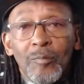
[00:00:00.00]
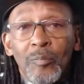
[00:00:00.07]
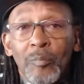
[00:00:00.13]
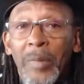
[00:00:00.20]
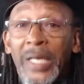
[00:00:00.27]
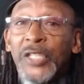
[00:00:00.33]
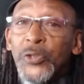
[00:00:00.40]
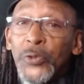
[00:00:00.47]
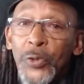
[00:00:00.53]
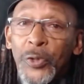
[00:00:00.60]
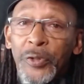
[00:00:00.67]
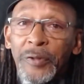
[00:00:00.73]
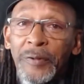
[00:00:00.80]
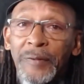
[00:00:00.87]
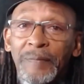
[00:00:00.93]
My
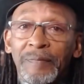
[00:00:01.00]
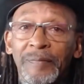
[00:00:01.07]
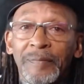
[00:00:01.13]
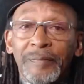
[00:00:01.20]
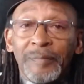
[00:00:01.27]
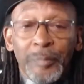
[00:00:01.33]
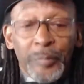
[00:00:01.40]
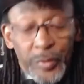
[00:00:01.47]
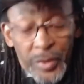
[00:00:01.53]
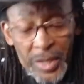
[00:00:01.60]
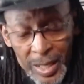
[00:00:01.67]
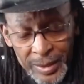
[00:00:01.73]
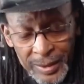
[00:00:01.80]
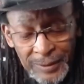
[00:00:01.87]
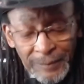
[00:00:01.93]
daughter,
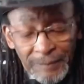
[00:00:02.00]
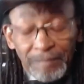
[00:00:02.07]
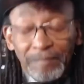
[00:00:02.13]
Brianna.